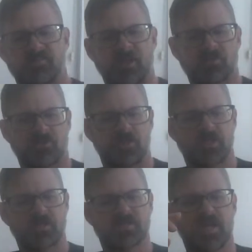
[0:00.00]
balance
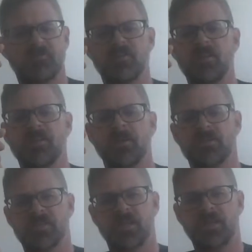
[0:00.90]
communication. Everything that I'm
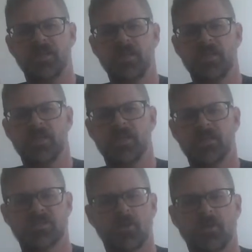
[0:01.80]
saying
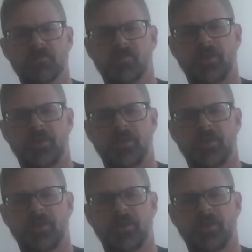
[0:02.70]
is all levels of